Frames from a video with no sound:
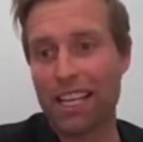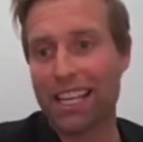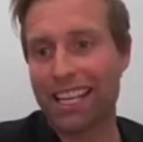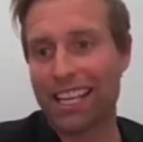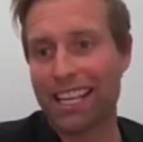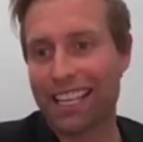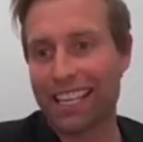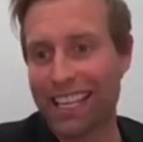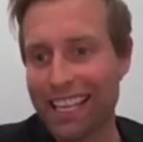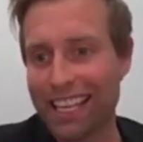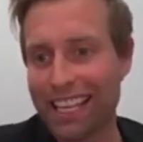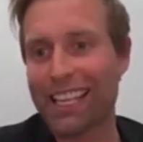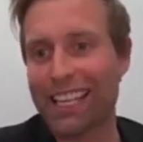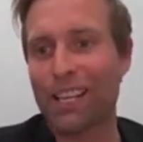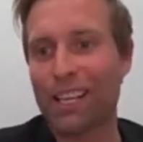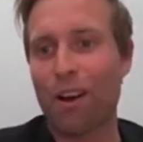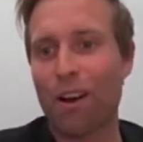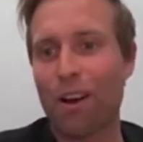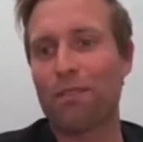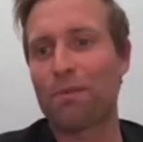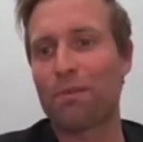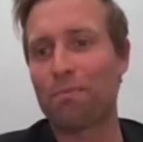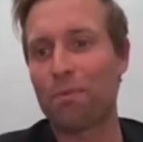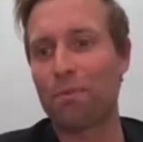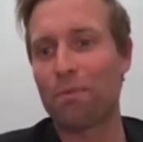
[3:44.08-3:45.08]
kicking
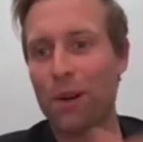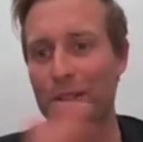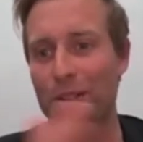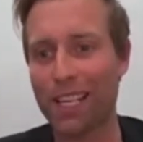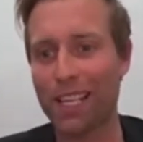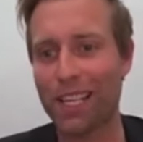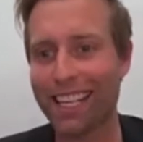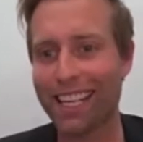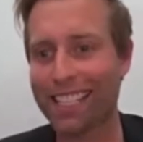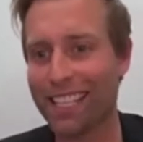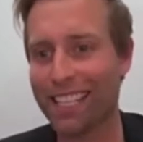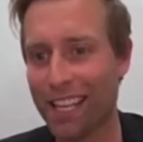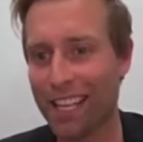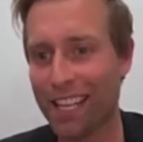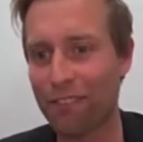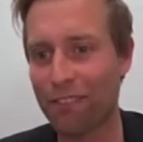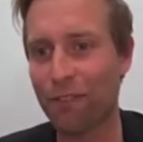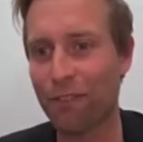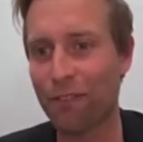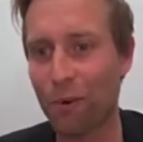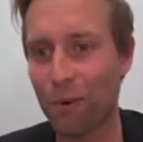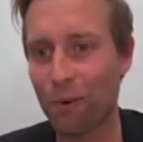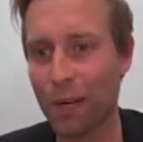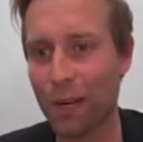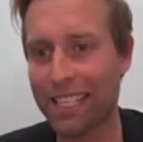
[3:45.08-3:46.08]
off a project and then
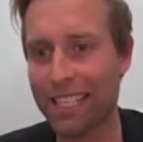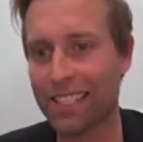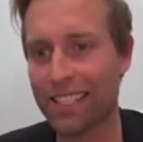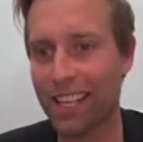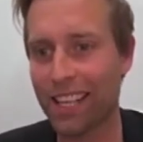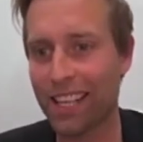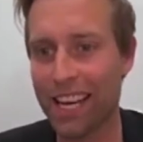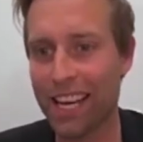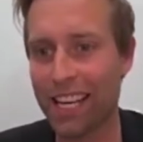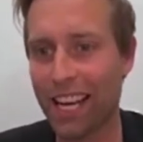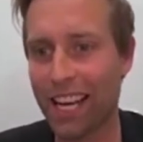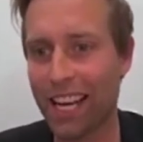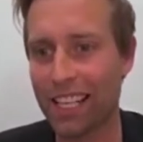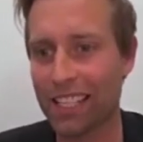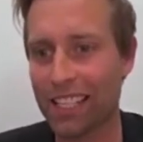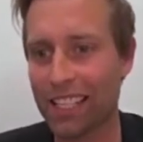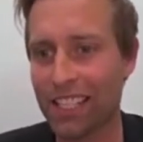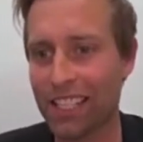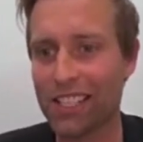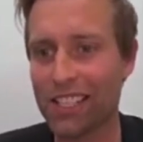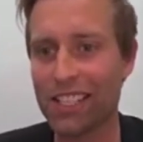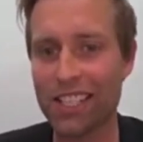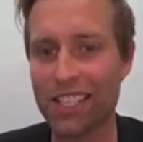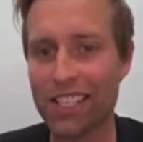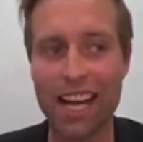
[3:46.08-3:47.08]
4 weeks later, you
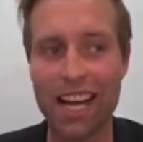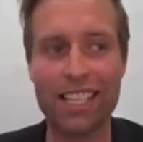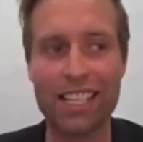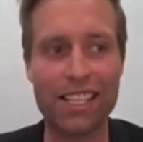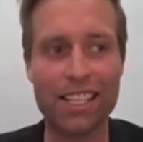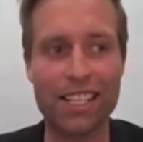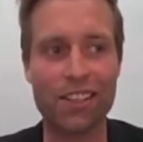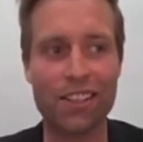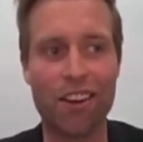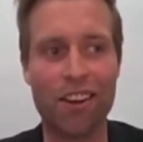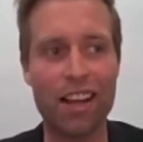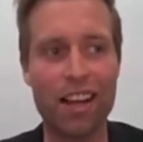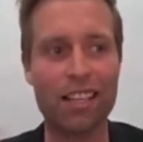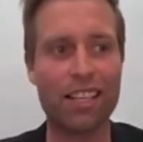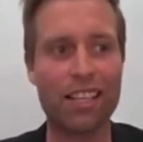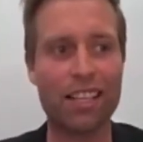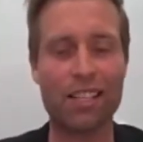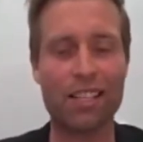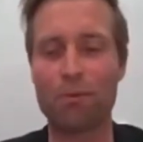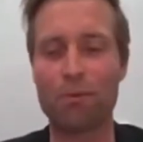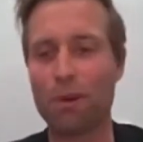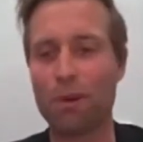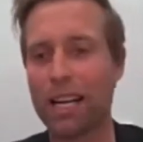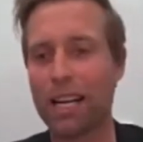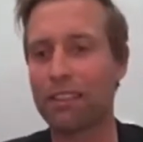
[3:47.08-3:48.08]
can start design because
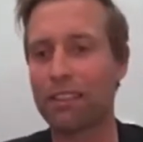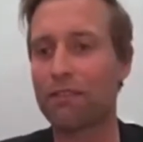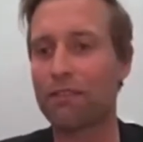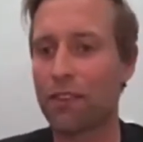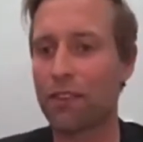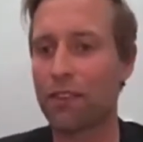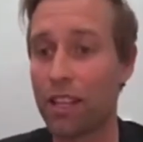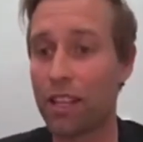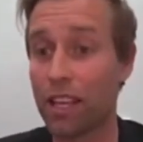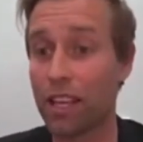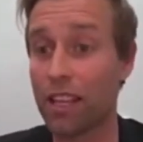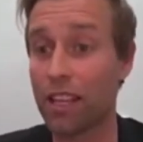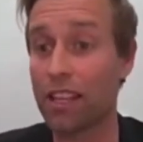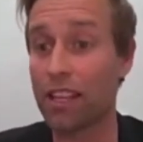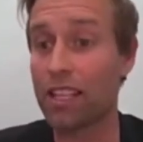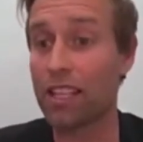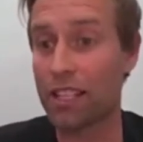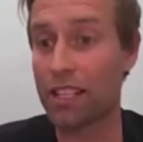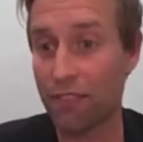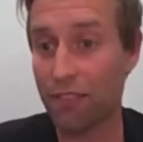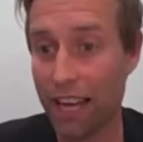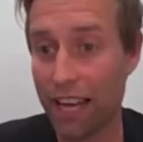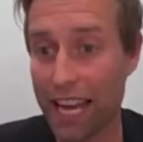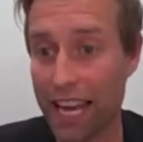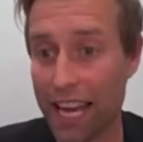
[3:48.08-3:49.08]
you're waiting for the
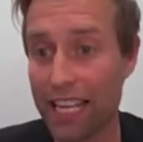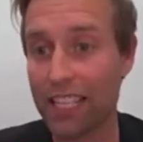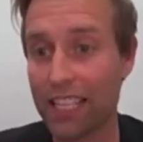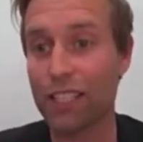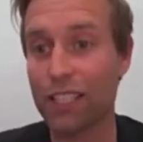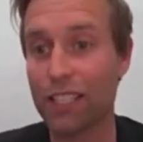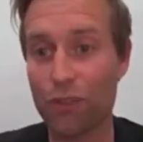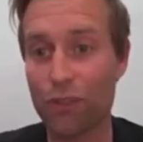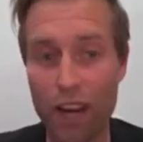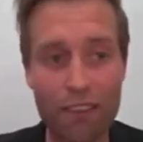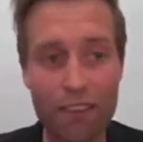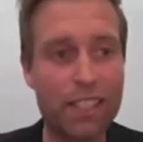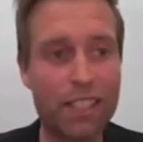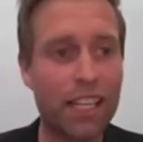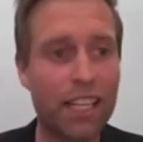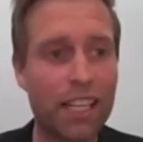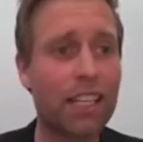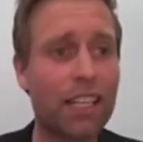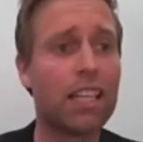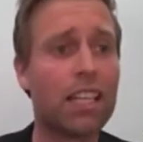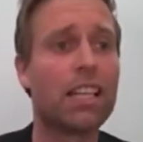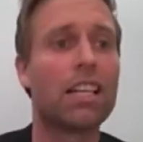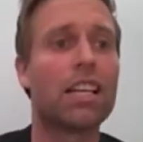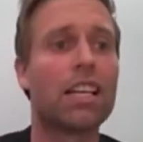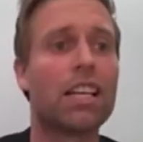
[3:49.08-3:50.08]
surveying and the
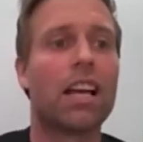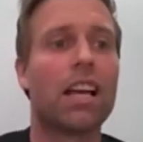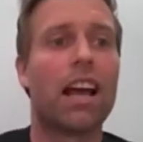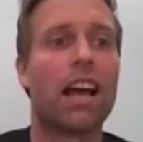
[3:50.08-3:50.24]
drafting.